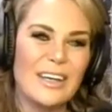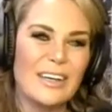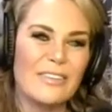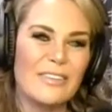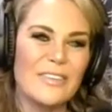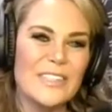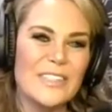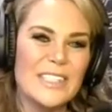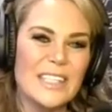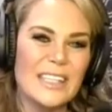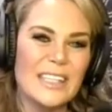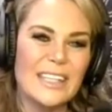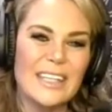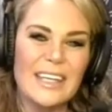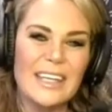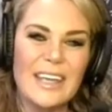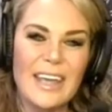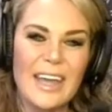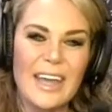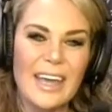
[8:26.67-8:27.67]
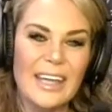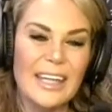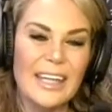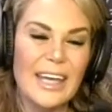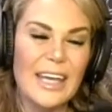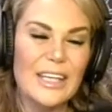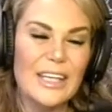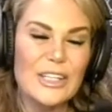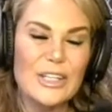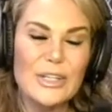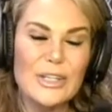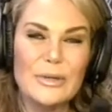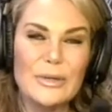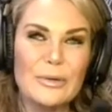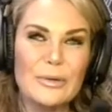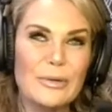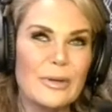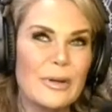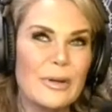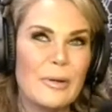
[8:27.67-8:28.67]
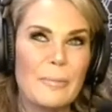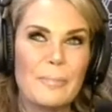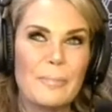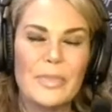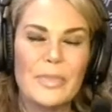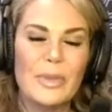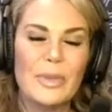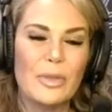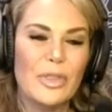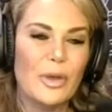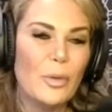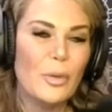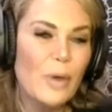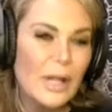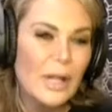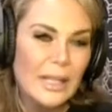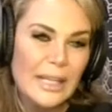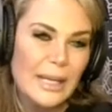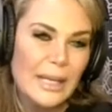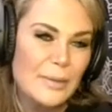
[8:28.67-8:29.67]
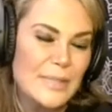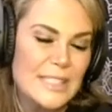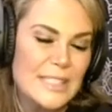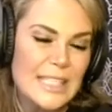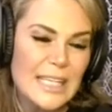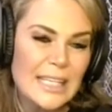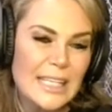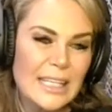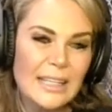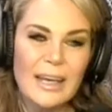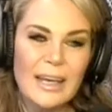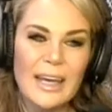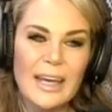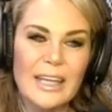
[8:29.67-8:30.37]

facility, and I knew the quality I was getting.